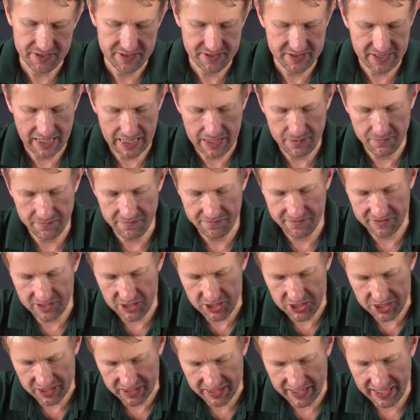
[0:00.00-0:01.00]
same
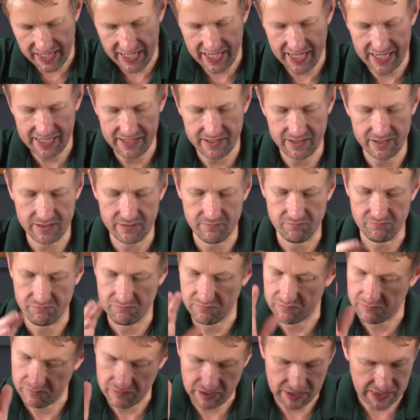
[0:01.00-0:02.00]
finish again.
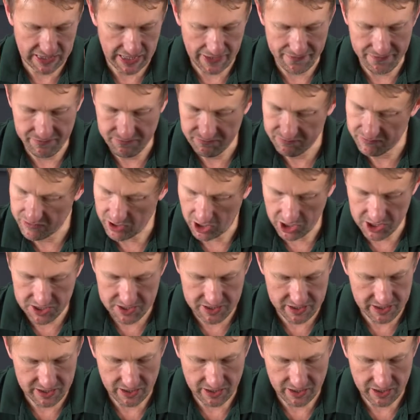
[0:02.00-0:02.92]
Again, nice and